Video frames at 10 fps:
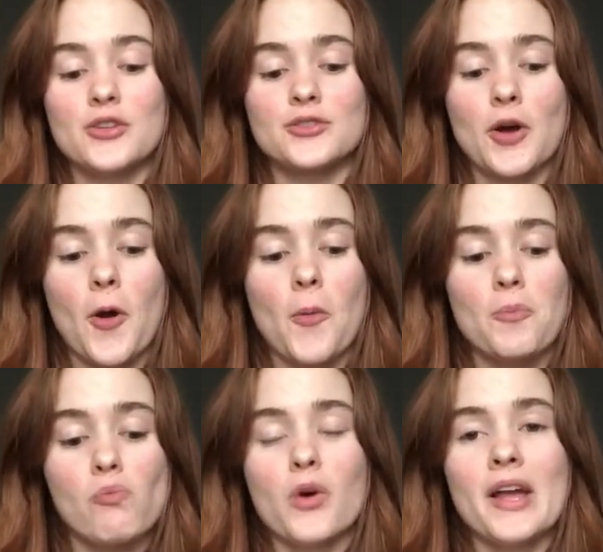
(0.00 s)

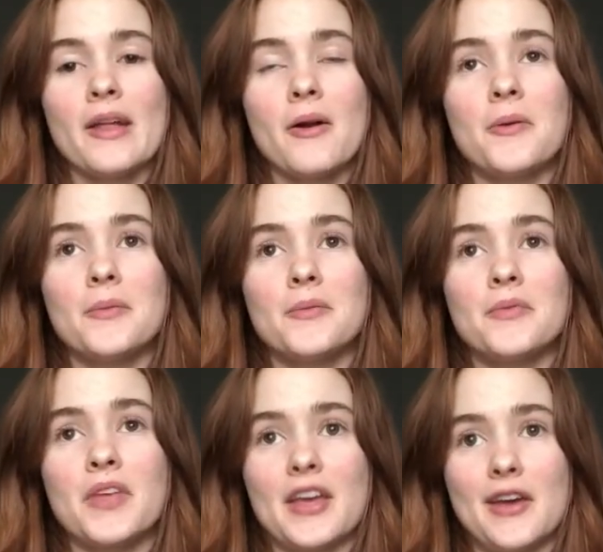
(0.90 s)
So what
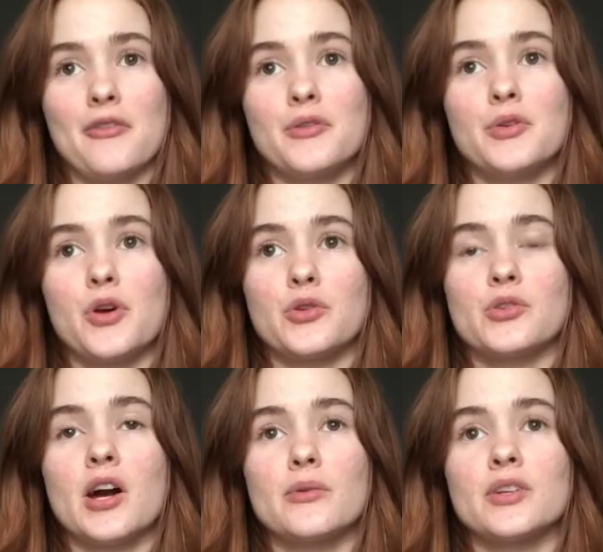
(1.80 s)
if, you know, you're
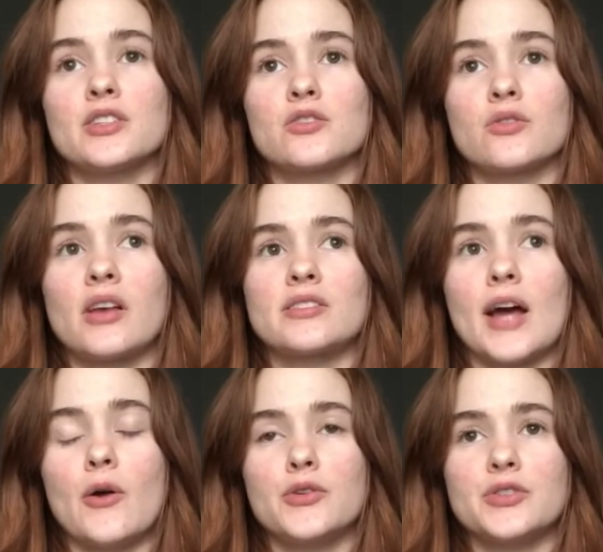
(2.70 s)
not really stressed
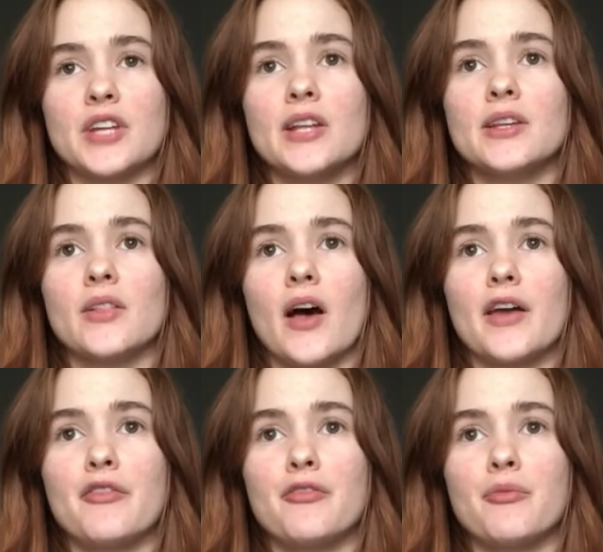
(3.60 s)
out in your daily
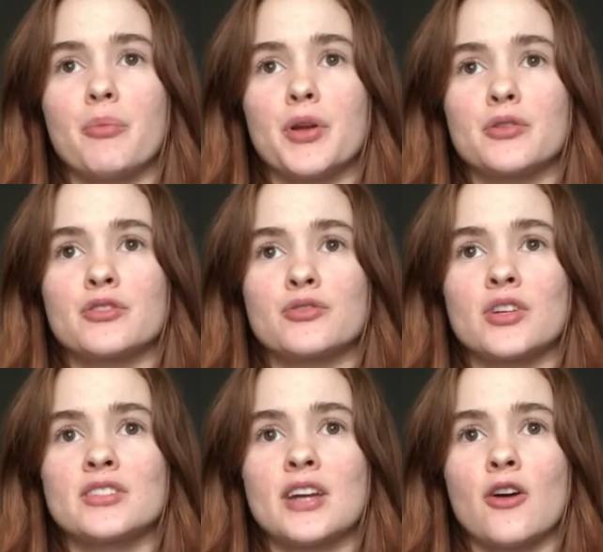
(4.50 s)
life, but you're
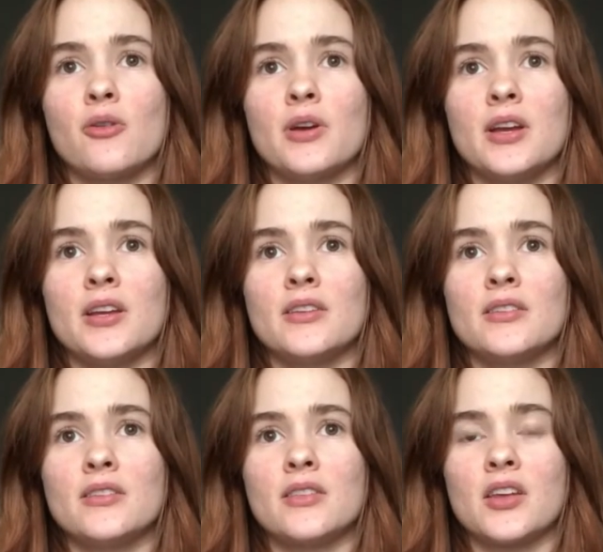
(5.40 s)
stressed out
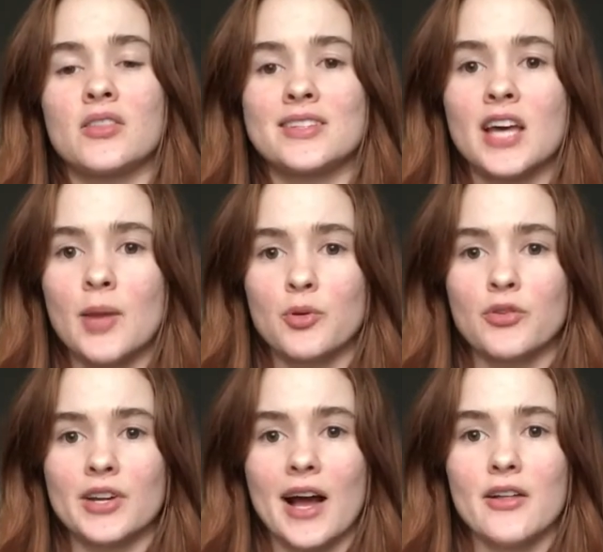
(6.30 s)
in like this hyper
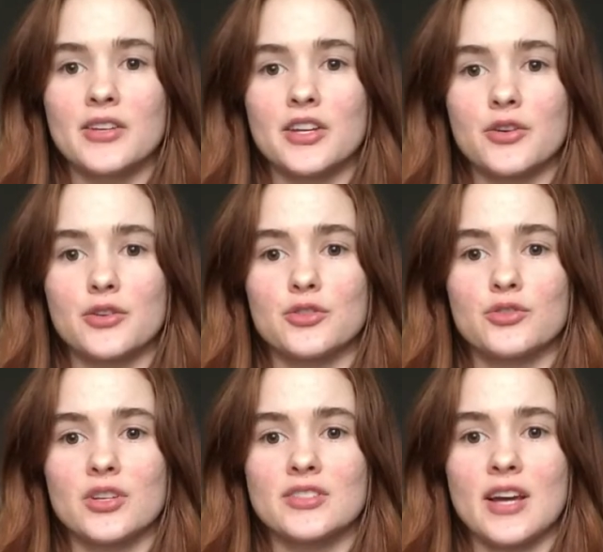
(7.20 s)
reality, or you're
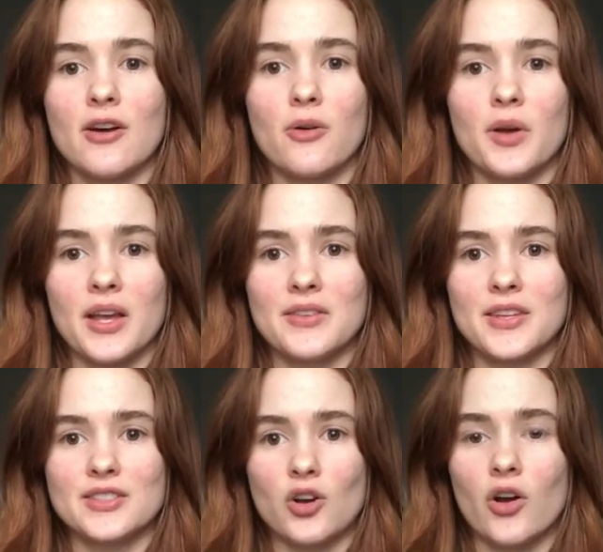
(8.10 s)
stressed out in
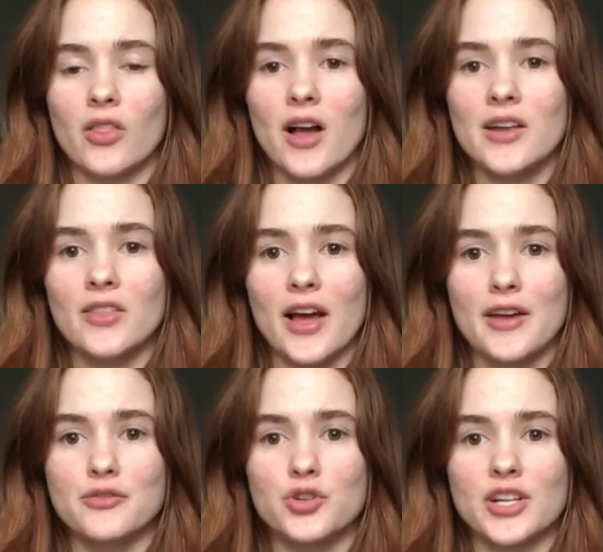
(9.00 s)
this online
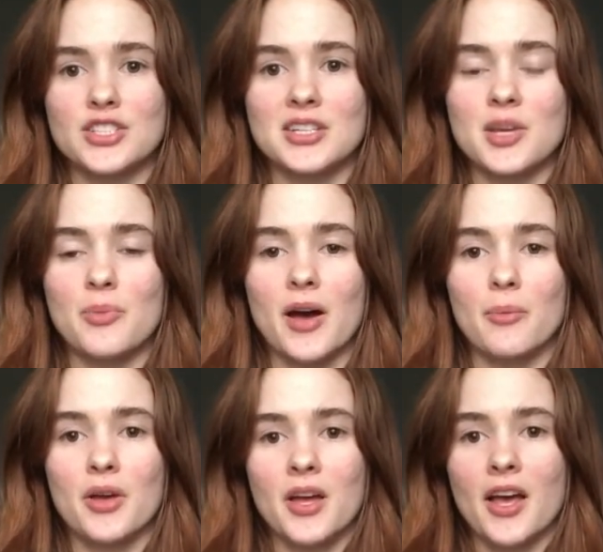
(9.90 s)
life trying to keep
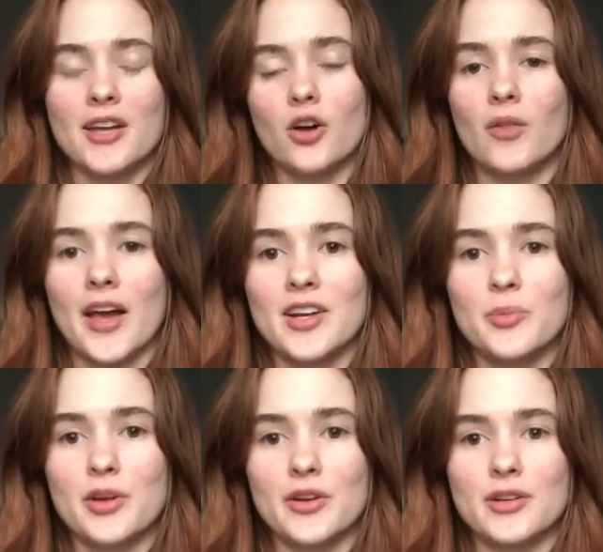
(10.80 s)
up an online
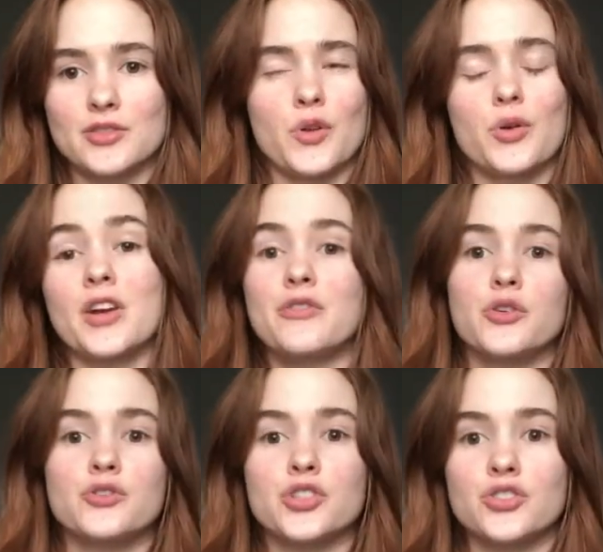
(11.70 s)
appearance, or if
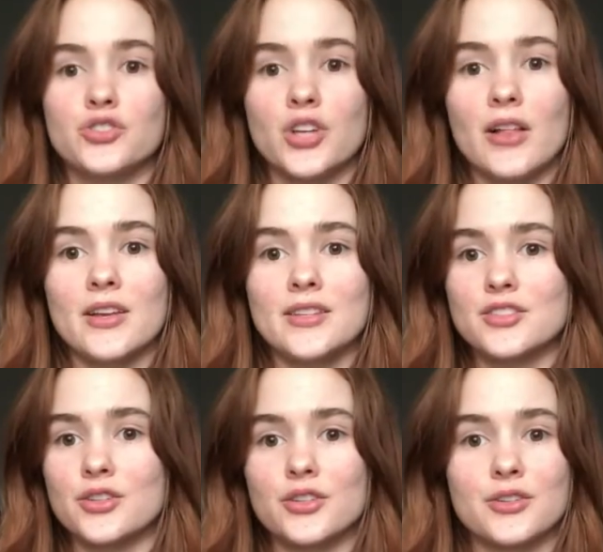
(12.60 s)
you're just jealous
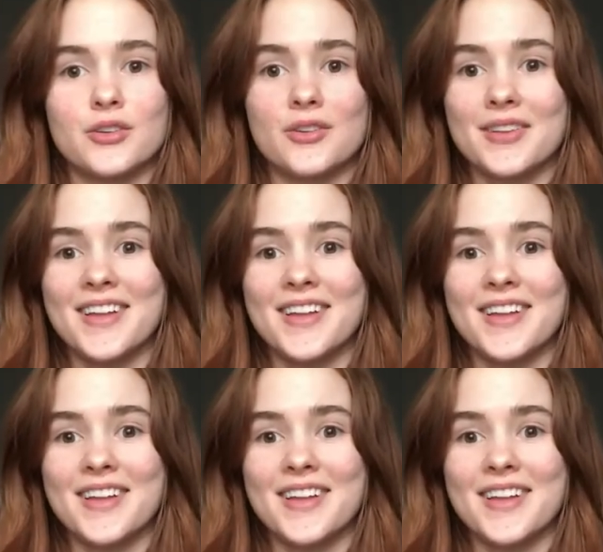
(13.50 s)
or